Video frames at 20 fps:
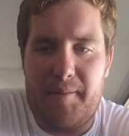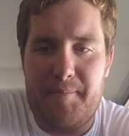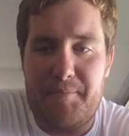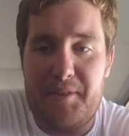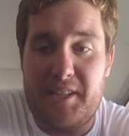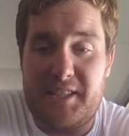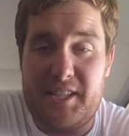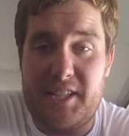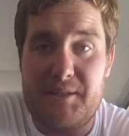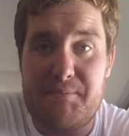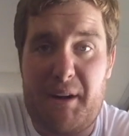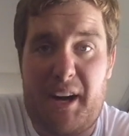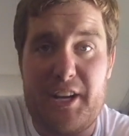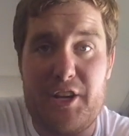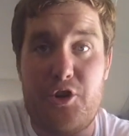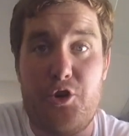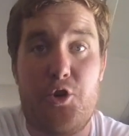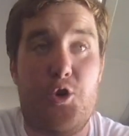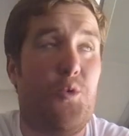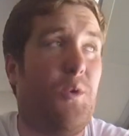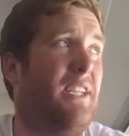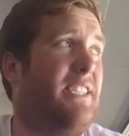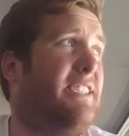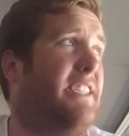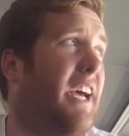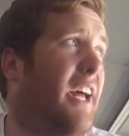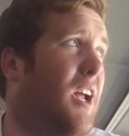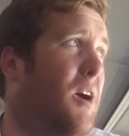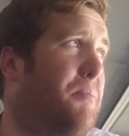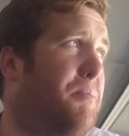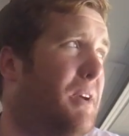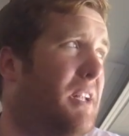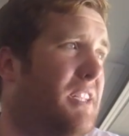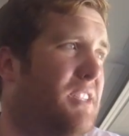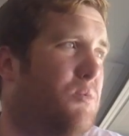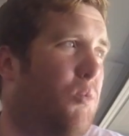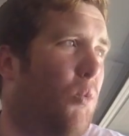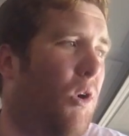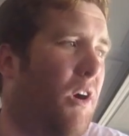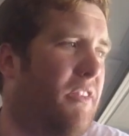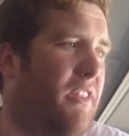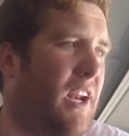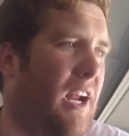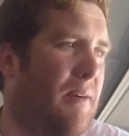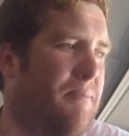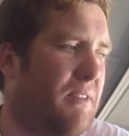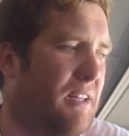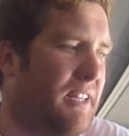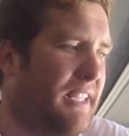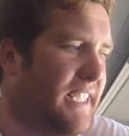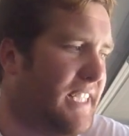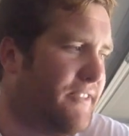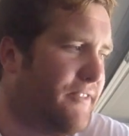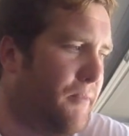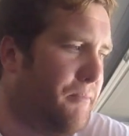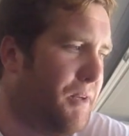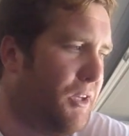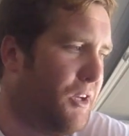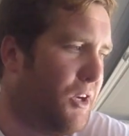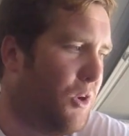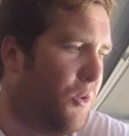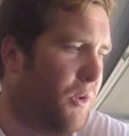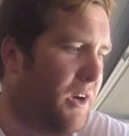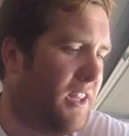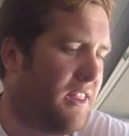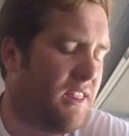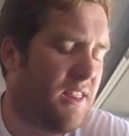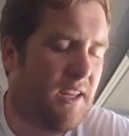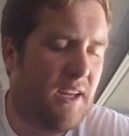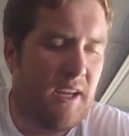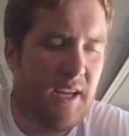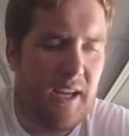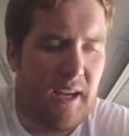This is my newest setup. It's one that I'm the least familiar with.